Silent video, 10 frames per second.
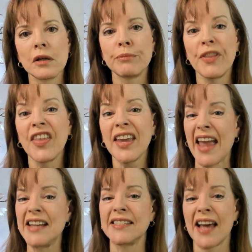but the
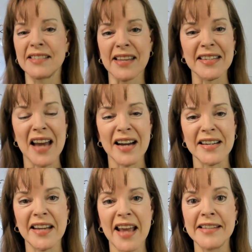case has
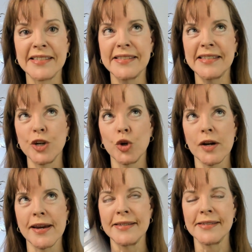ignited a
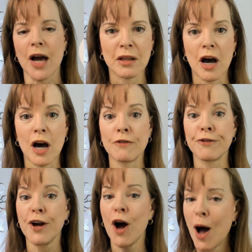series of
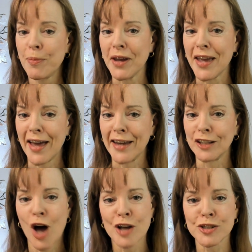copycat
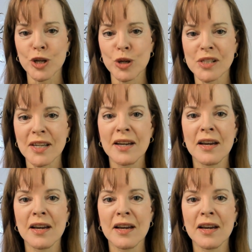lawsuits